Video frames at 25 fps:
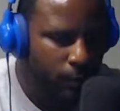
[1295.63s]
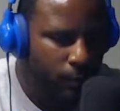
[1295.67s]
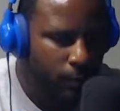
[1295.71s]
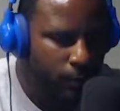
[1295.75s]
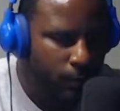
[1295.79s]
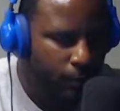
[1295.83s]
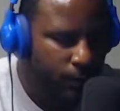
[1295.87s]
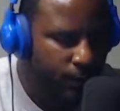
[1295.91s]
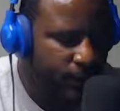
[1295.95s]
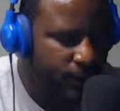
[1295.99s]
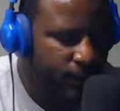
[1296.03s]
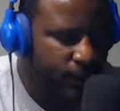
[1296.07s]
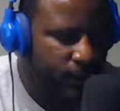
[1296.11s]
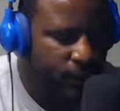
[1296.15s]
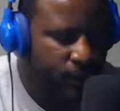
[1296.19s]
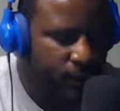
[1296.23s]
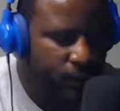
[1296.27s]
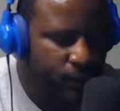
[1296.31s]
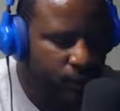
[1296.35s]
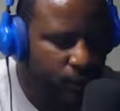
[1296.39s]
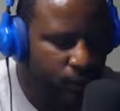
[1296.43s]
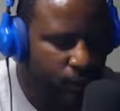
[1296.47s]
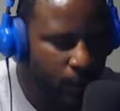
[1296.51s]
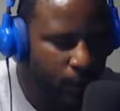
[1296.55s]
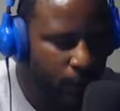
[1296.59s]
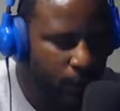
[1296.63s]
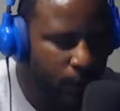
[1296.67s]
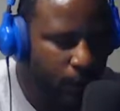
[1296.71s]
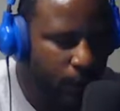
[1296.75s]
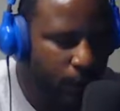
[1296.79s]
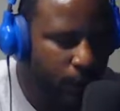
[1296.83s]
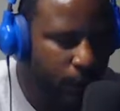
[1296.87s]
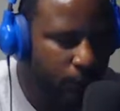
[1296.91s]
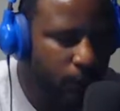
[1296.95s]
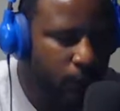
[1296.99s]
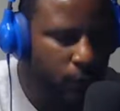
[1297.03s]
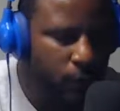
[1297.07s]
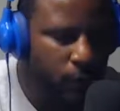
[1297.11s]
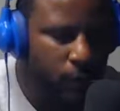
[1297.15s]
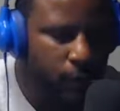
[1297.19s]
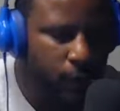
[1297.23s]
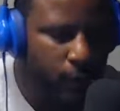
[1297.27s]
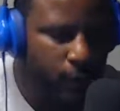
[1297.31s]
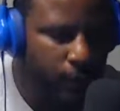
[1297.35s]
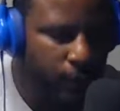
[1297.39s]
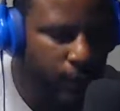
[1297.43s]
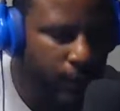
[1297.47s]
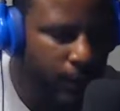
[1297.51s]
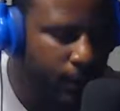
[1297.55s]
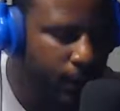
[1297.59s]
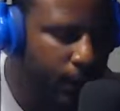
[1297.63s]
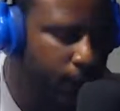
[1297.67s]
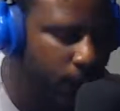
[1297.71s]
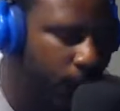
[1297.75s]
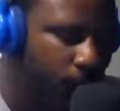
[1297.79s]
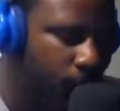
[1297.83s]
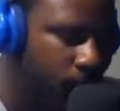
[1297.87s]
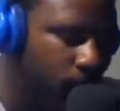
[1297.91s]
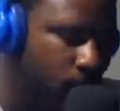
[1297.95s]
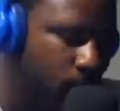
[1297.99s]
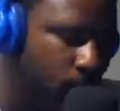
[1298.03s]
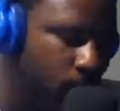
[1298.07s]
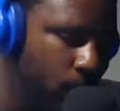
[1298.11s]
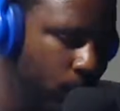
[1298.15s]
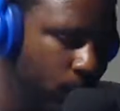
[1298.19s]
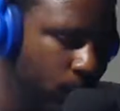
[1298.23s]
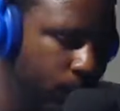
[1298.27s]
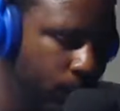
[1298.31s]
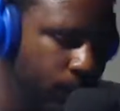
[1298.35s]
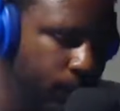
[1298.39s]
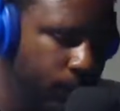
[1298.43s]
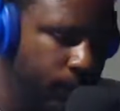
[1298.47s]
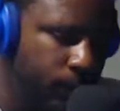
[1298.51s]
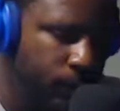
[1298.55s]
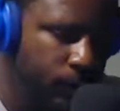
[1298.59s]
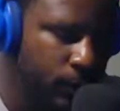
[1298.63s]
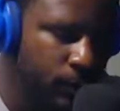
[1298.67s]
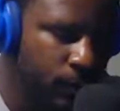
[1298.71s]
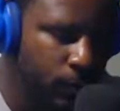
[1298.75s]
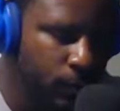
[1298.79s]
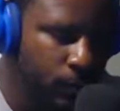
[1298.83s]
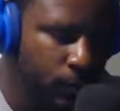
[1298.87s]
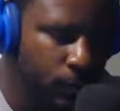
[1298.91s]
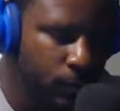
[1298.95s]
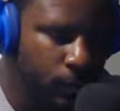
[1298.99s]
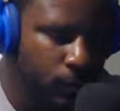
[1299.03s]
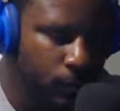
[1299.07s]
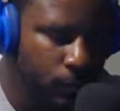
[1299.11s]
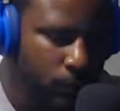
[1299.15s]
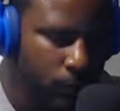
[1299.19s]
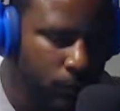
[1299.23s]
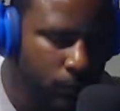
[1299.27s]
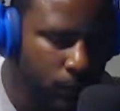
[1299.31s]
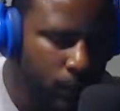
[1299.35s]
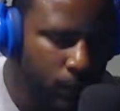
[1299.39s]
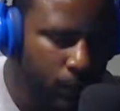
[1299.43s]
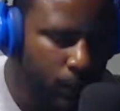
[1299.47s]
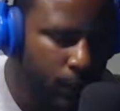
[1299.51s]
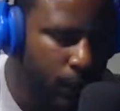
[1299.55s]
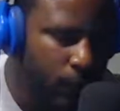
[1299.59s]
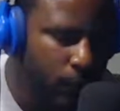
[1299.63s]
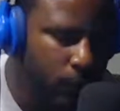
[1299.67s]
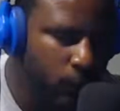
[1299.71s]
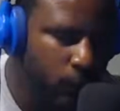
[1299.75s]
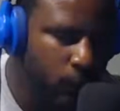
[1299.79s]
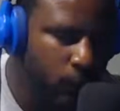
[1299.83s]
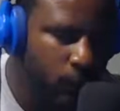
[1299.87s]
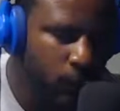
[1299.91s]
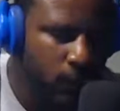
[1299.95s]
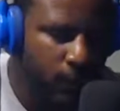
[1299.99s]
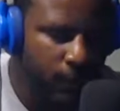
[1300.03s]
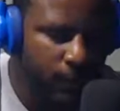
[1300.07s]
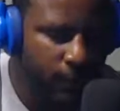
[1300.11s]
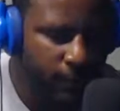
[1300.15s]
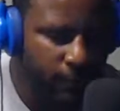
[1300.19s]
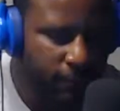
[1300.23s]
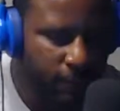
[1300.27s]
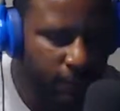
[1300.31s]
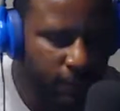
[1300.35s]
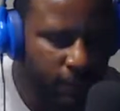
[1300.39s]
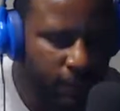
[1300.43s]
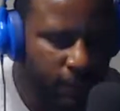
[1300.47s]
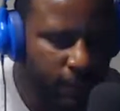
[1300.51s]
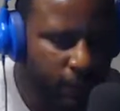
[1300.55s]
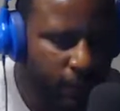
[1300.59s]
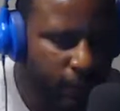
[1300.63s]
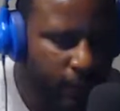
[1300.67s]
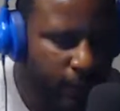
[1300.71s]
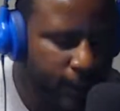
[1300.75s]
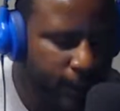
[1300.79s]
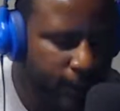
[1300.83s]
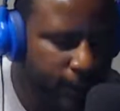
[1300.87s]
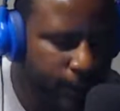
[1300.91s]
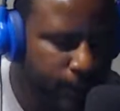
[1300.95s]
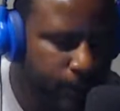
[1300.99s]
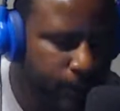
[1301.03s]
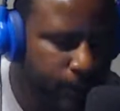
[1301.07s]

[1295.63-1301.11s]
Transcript: That's just my personal opinion. I don't want that, and I wouldn't want that for anybody.